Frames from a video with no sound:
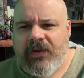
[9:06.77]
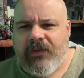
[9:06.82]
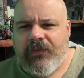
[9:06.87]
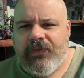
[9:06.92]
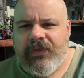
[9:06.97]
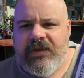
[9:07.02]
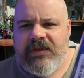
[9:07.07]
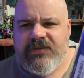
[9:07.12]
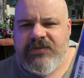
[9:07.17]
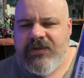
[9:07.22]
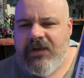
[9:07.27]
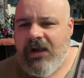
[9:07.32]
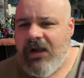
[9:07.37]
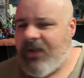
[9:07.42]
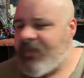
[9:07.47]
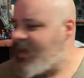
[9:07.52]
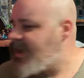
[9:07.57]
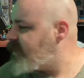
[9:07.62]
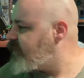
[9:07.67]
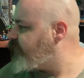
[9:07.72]
These,
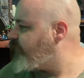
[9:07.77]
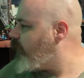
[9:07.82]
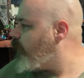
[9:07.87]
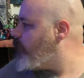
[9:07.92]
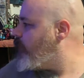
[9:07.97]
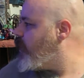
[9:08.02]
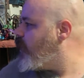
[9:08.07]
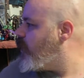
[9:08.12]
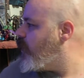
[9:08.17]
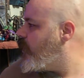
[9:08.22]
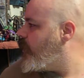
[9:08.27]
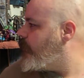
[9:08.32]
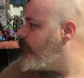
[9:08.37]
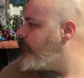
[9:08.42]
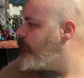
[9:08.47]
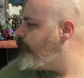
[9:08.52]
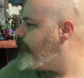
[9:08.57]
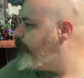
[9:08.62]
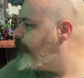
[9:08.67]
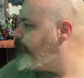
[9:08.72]
that's from
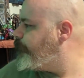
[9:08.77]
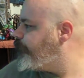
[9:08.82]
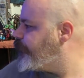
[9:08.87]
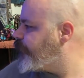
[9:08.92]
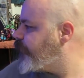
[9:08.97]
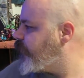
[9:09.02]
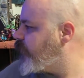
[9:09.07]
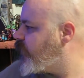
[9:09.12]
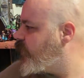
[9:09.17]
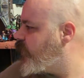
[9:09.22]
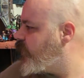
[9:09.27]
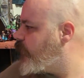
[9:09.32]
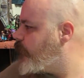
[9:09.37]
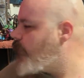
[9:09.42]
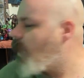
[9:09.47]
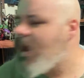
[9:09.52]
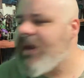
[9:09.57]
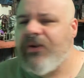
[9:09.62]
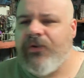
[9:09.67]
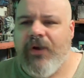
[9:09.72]
the
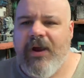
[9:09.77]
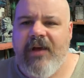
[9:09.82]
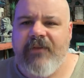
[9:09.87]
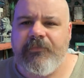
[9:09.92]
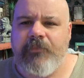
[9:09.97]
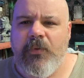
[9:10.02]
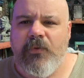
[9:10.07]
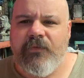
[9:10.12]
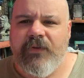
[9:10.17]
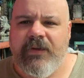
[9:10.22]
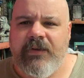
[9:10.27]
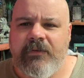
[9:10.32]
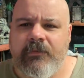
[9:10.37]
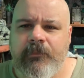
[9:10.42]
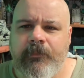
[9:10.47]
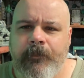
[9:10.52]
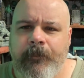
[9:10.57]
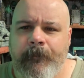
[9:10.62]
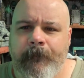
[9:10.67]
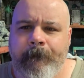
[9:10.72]
Minecraft movie
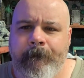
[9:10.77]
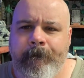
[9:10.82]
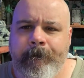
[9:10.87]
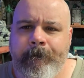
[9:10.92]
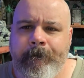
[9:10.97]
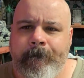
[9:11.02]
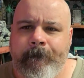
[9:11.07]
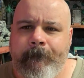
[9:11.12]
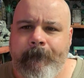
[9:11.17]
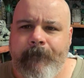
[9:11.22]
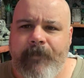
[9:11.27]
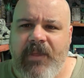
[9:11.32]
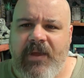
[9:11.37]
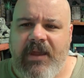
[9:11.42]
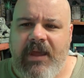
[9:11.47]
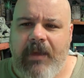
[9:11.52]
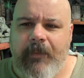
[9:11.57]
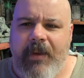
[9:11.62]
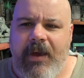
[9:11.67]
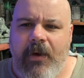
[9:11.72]
that
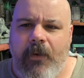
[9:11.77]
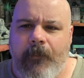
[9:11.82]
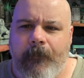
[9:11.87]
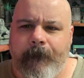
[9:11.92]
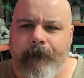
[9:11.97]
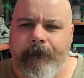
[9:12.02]
came out.